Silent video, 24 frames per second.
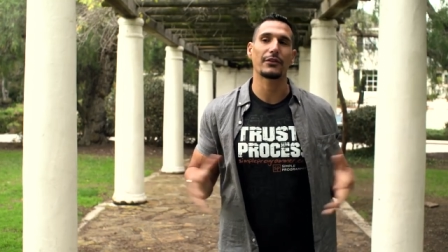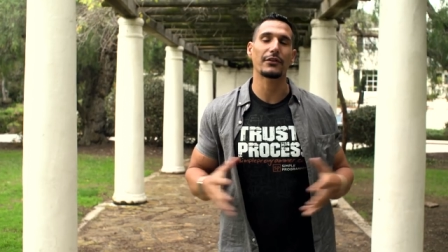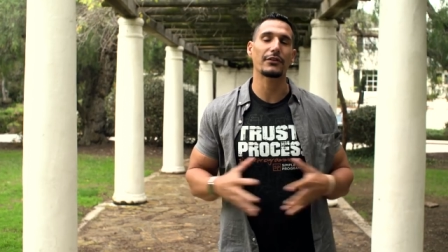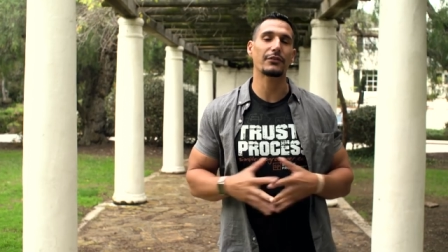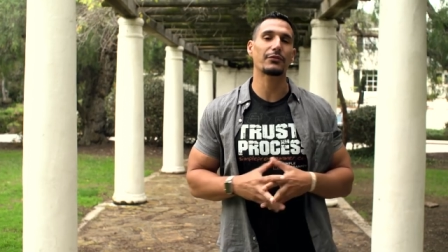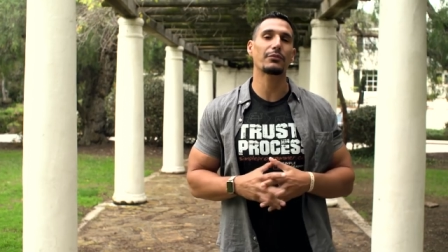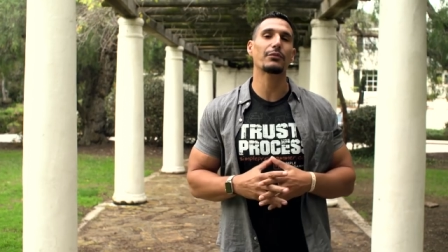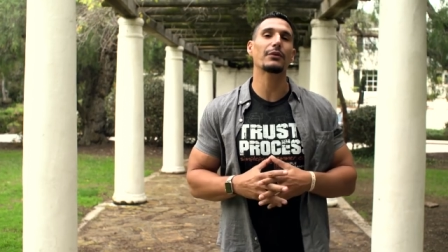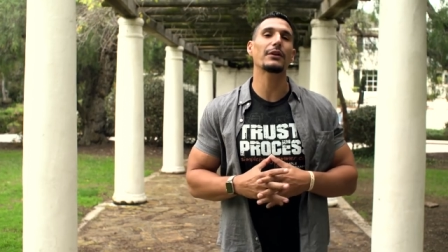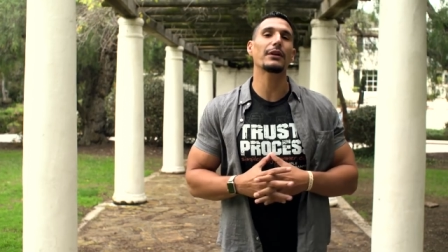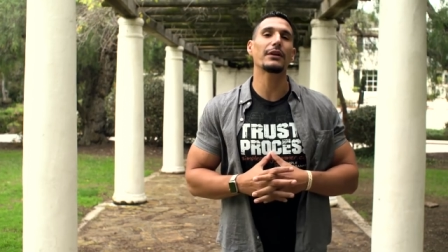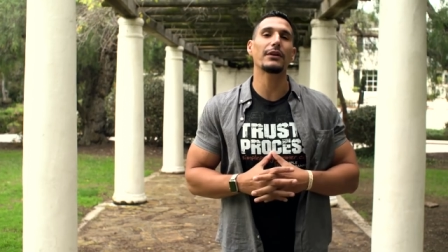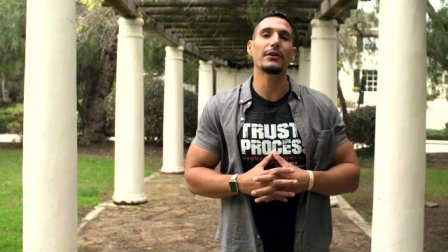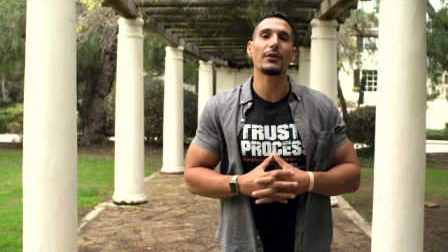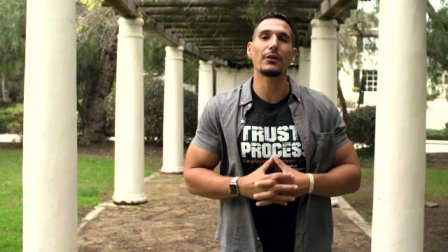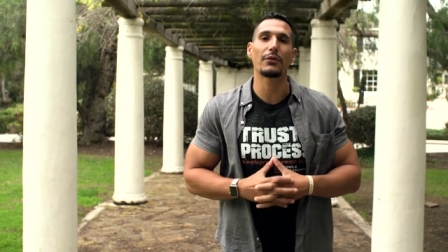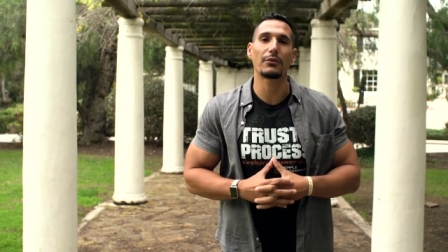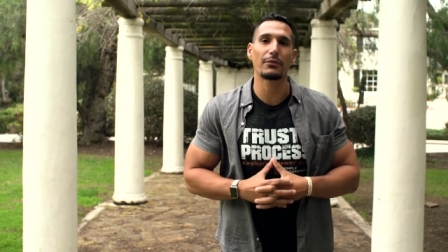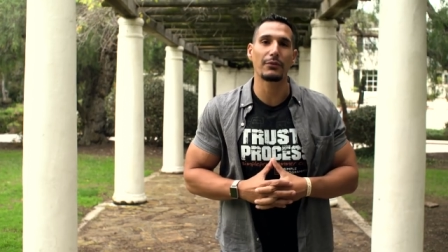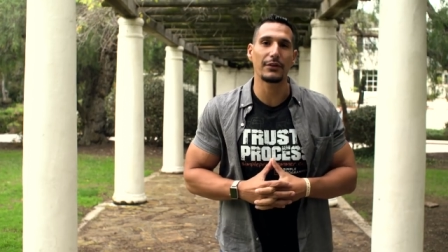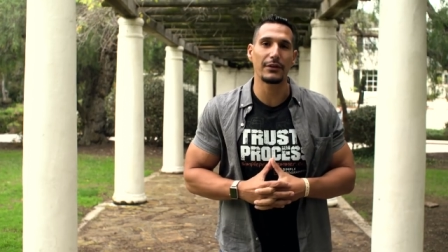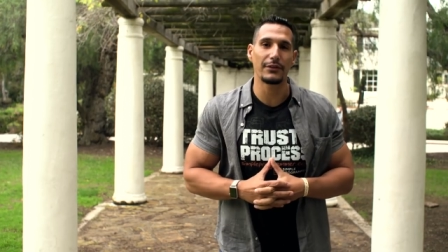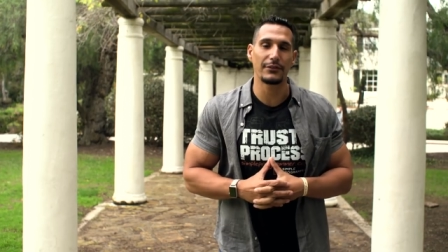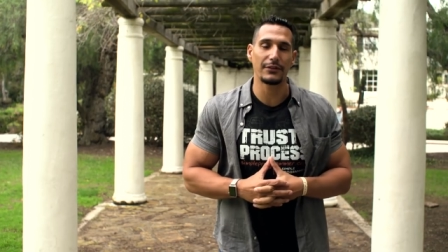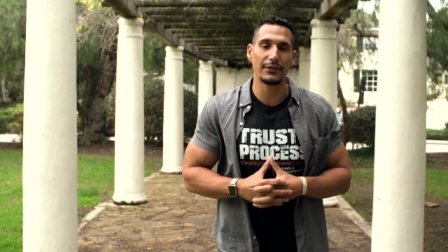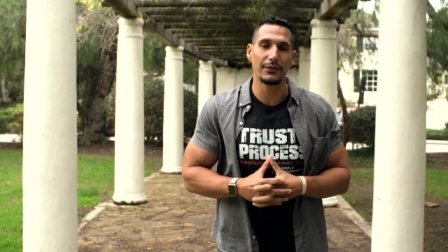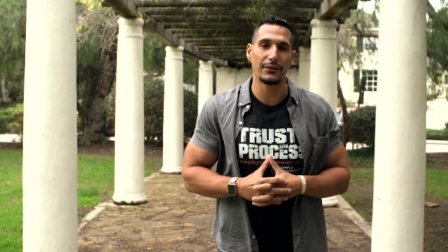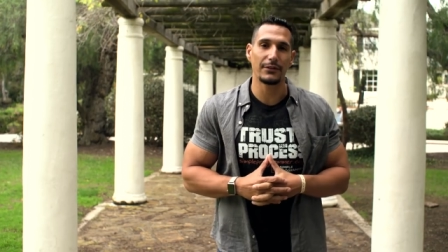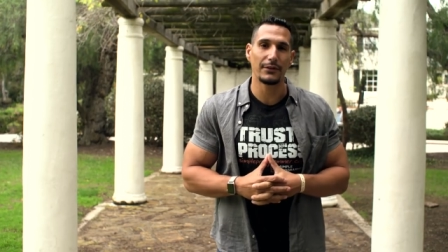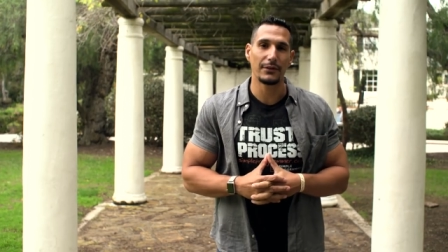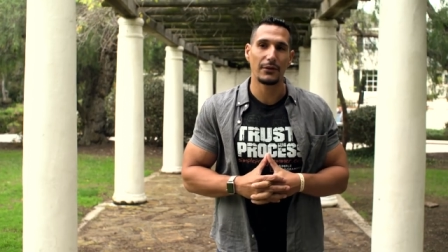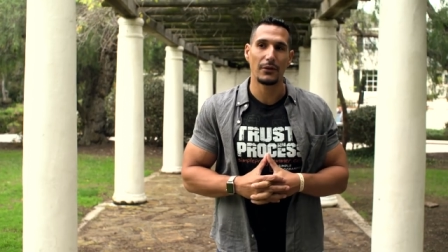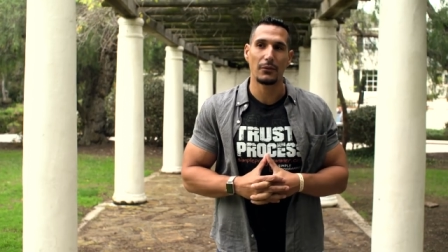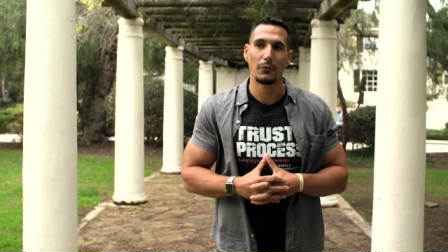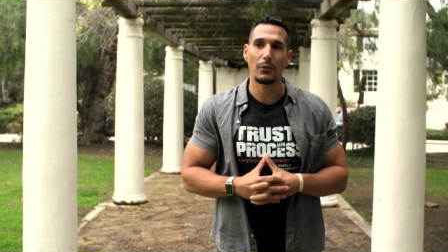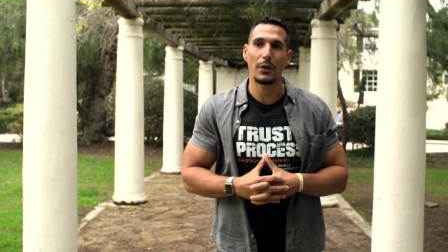There's really no
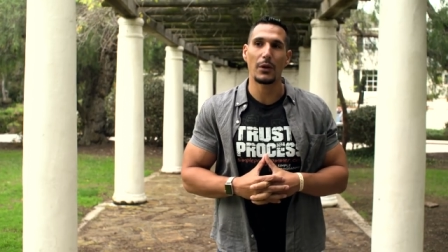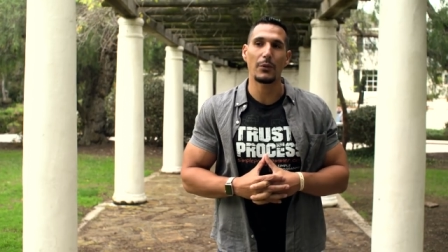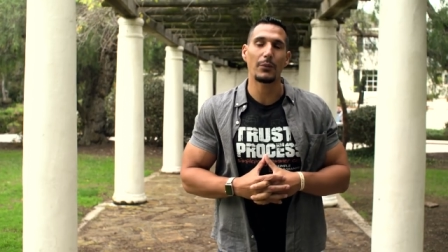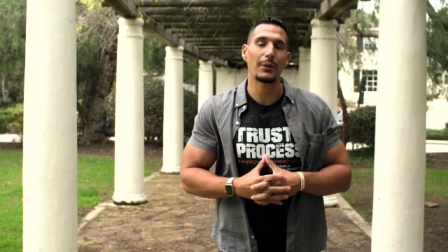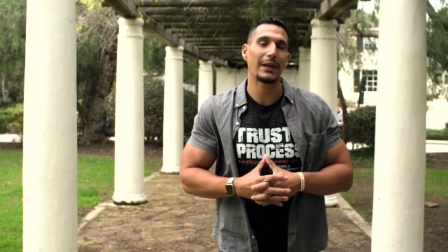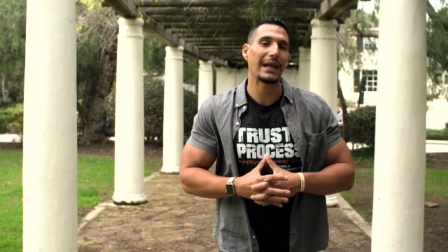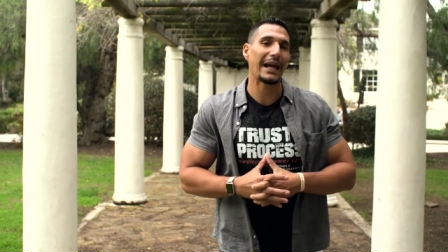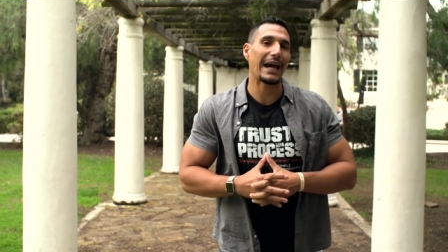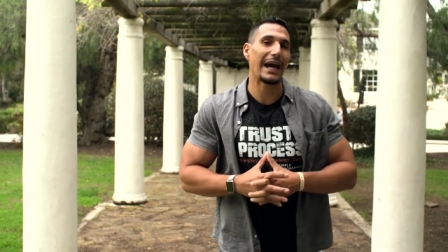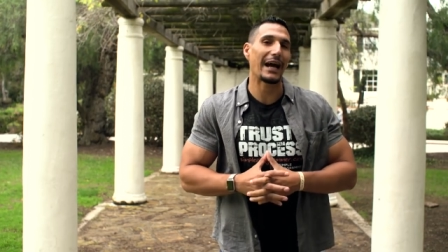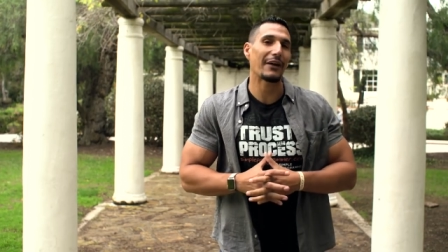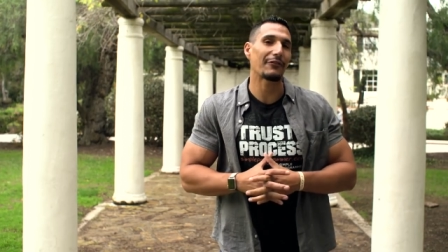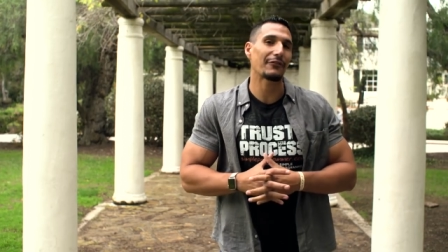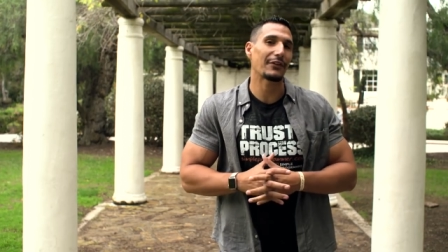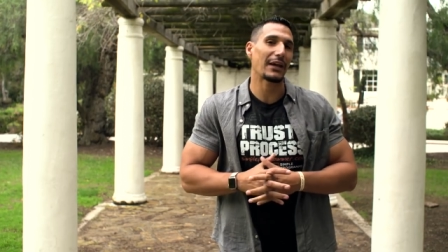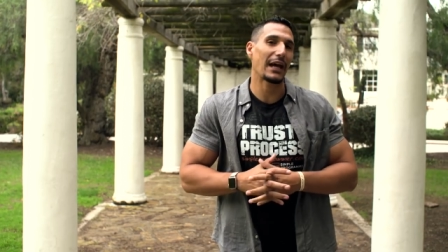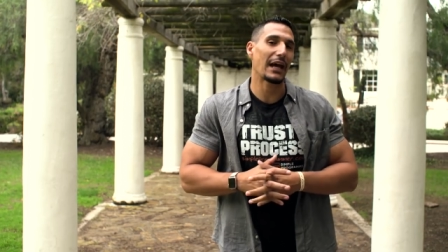reason why we have